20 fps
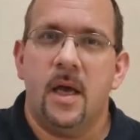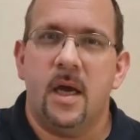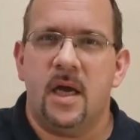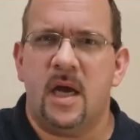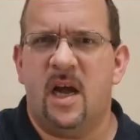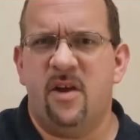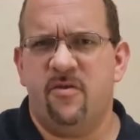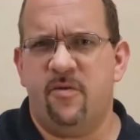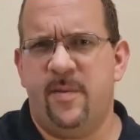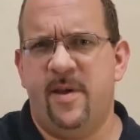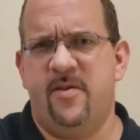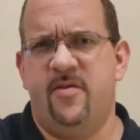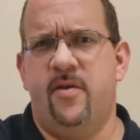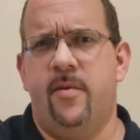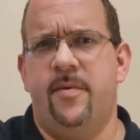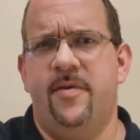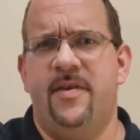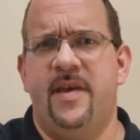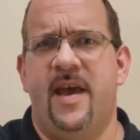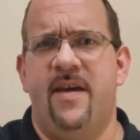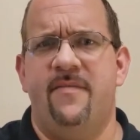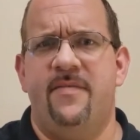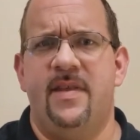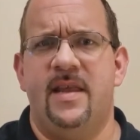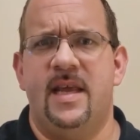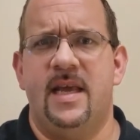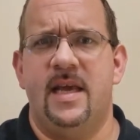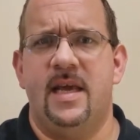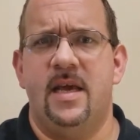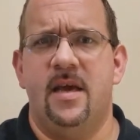Contrabass tubas have
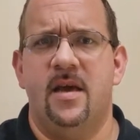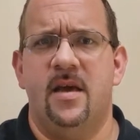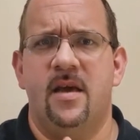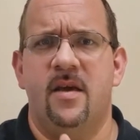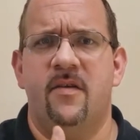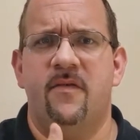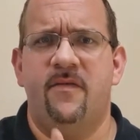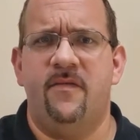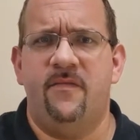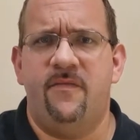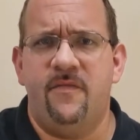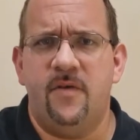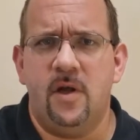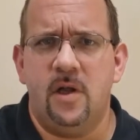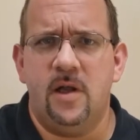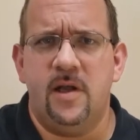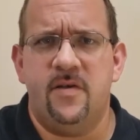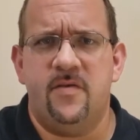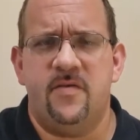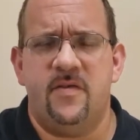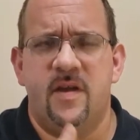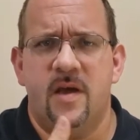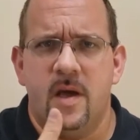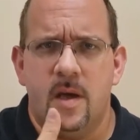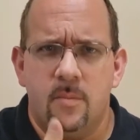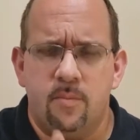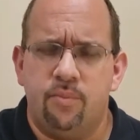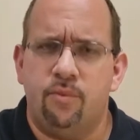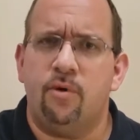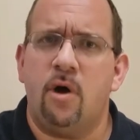the fullest,
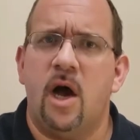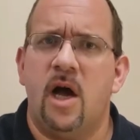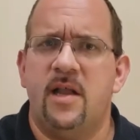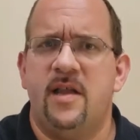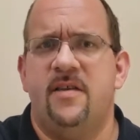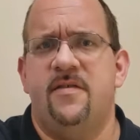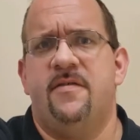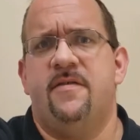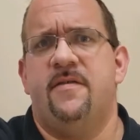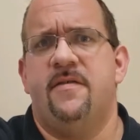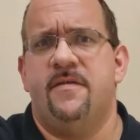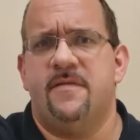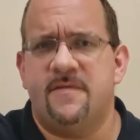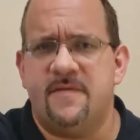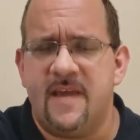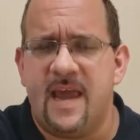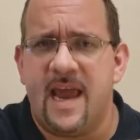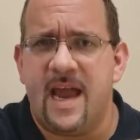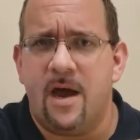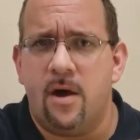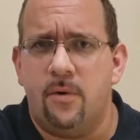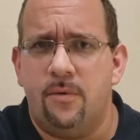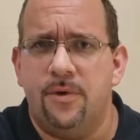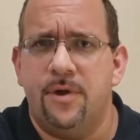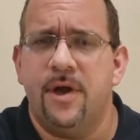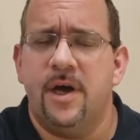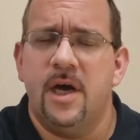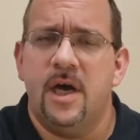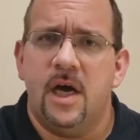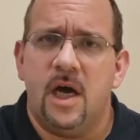broadest sound
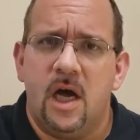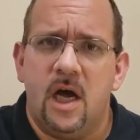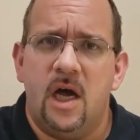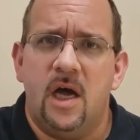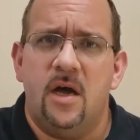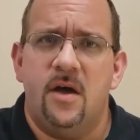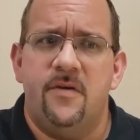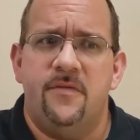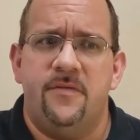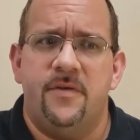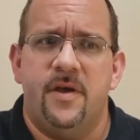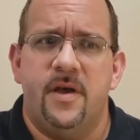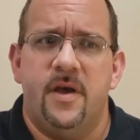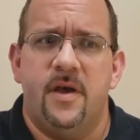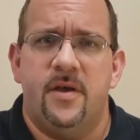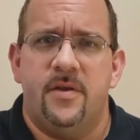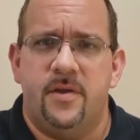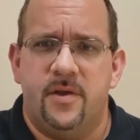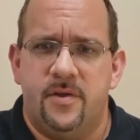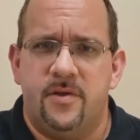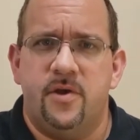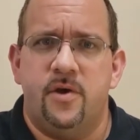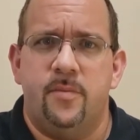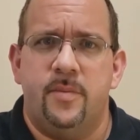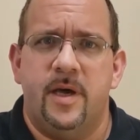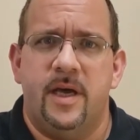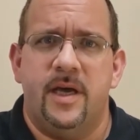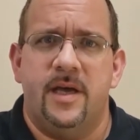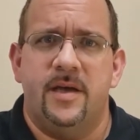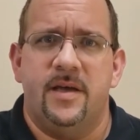of the
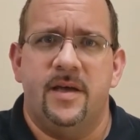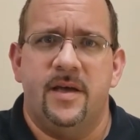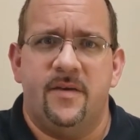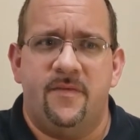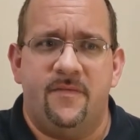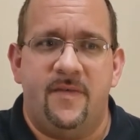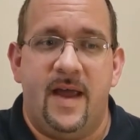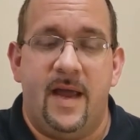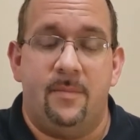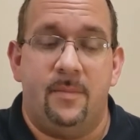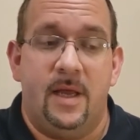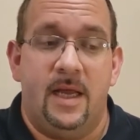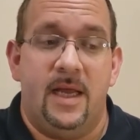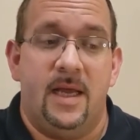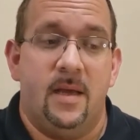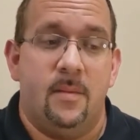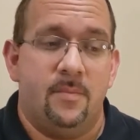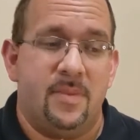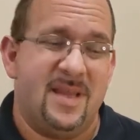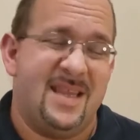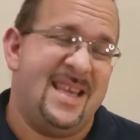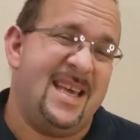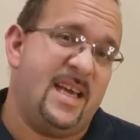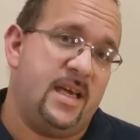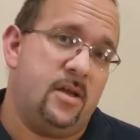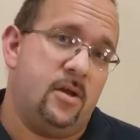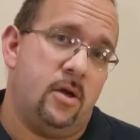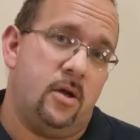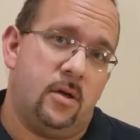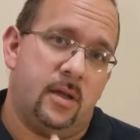tuba family,
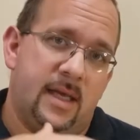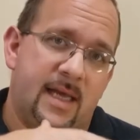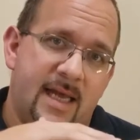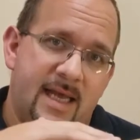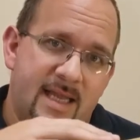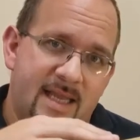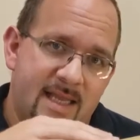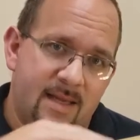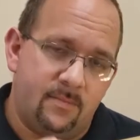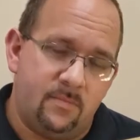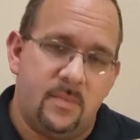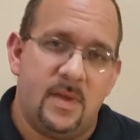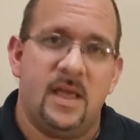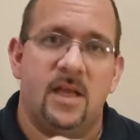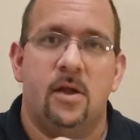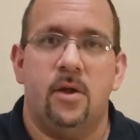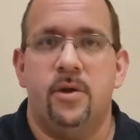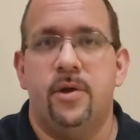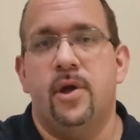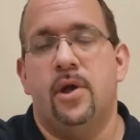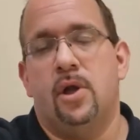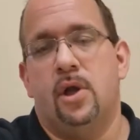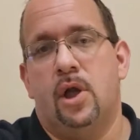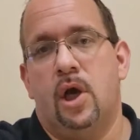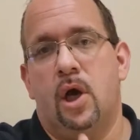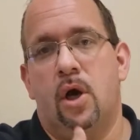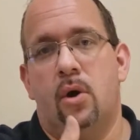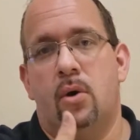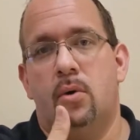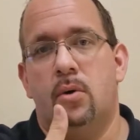particularly in the middle to
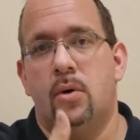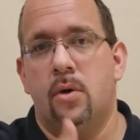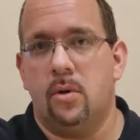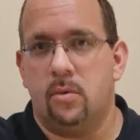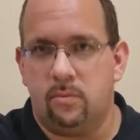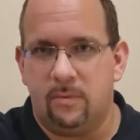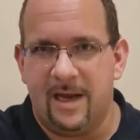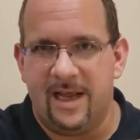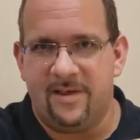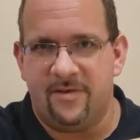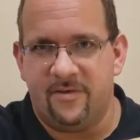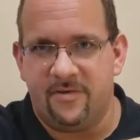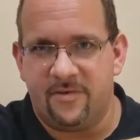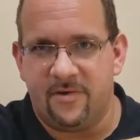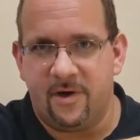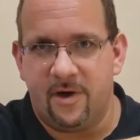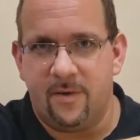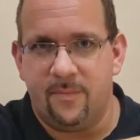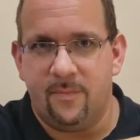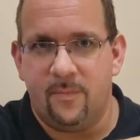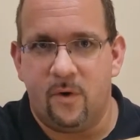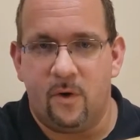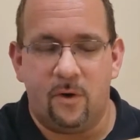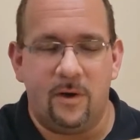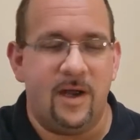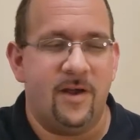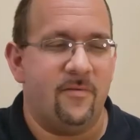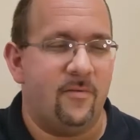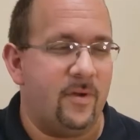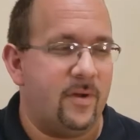low register, or
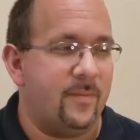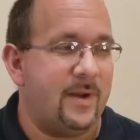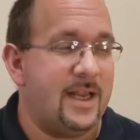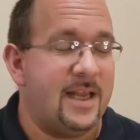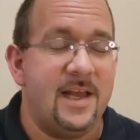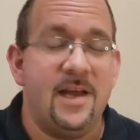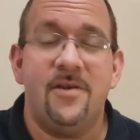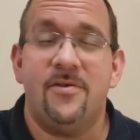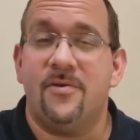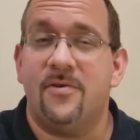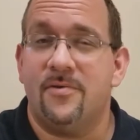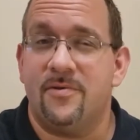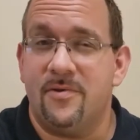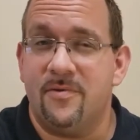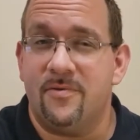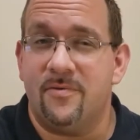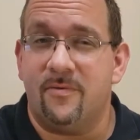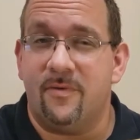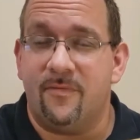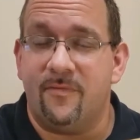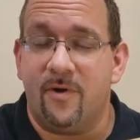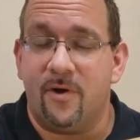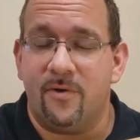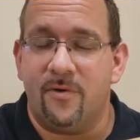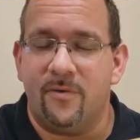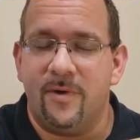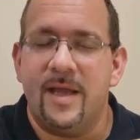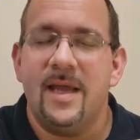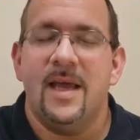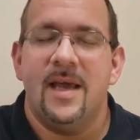as one of my teachers used to refer
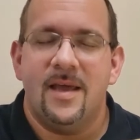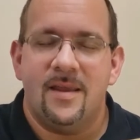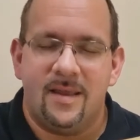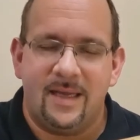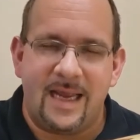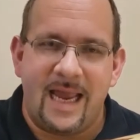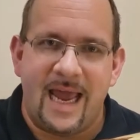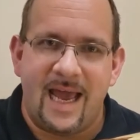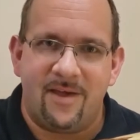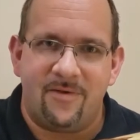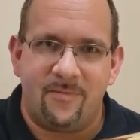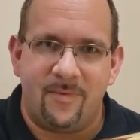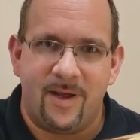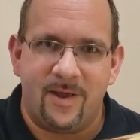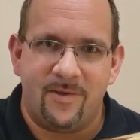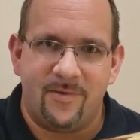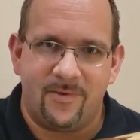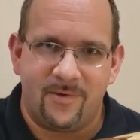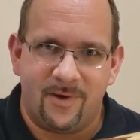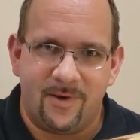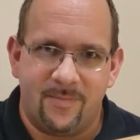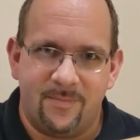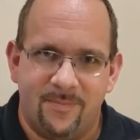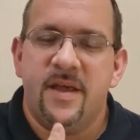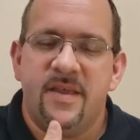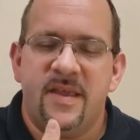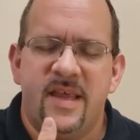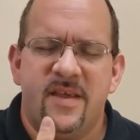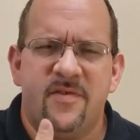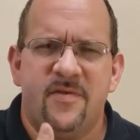to it, the cash register.
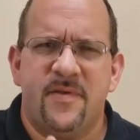This